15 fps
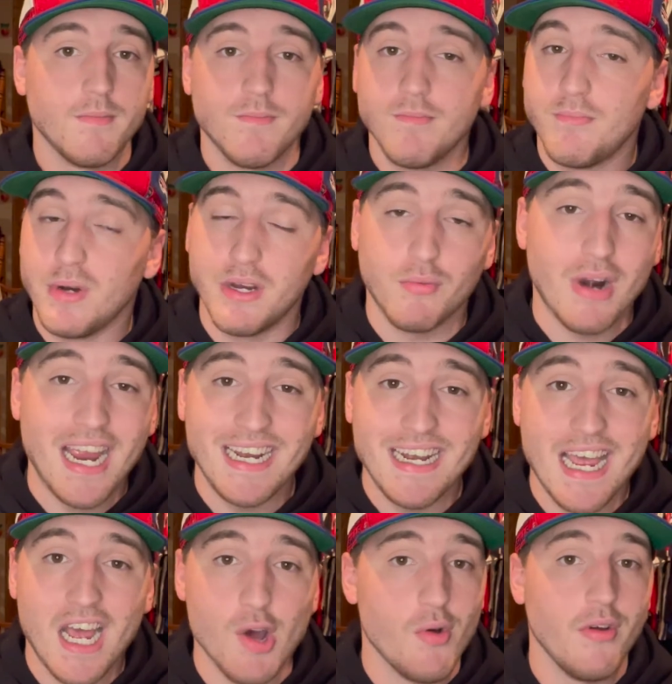But right
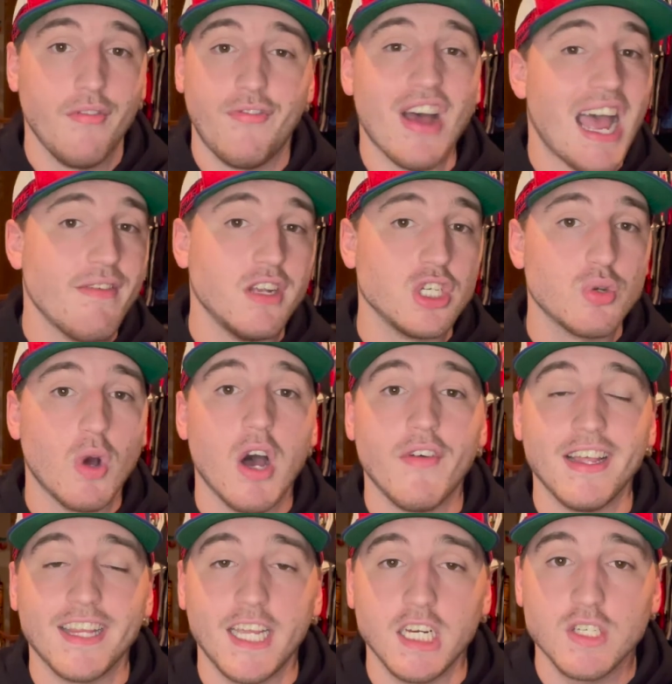now, 5-12
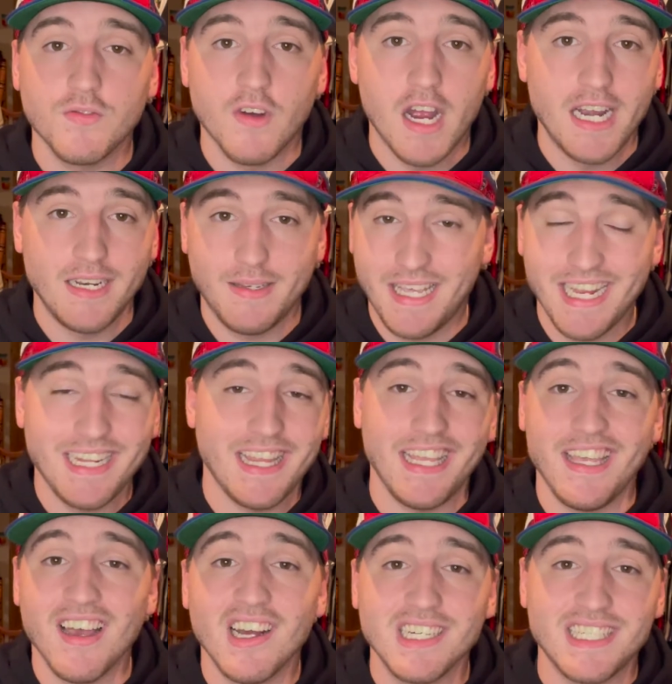I think is fine. Get the
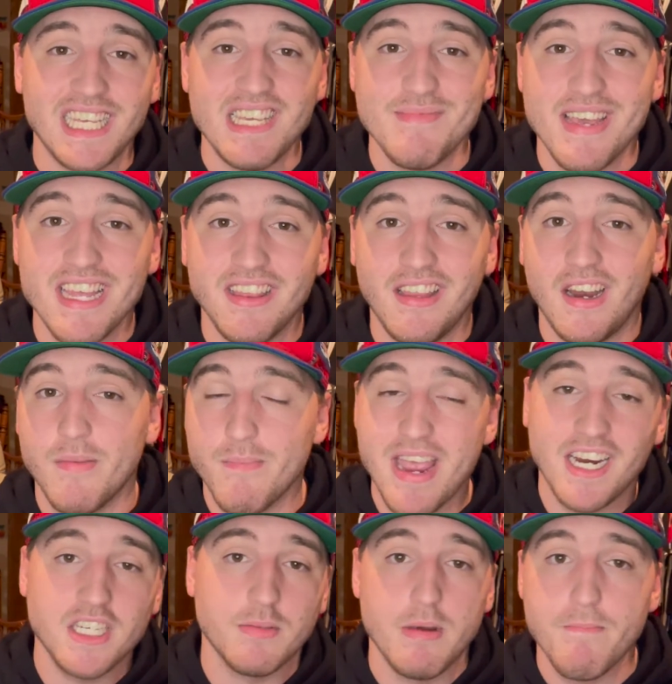young team in there,
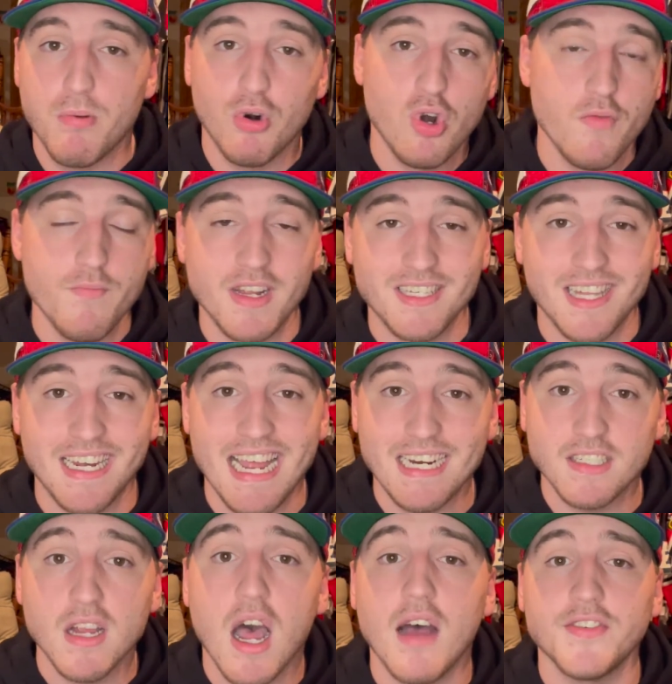make some improvements the
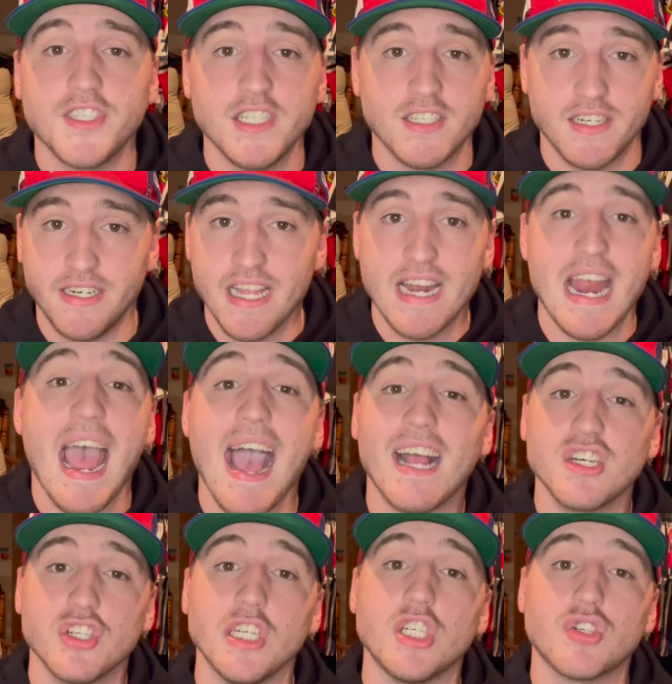next offseason, and then
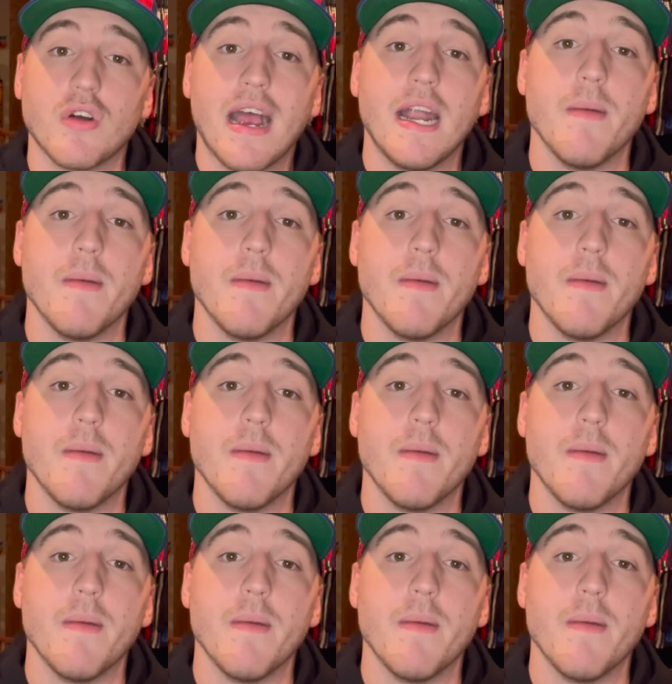actually try to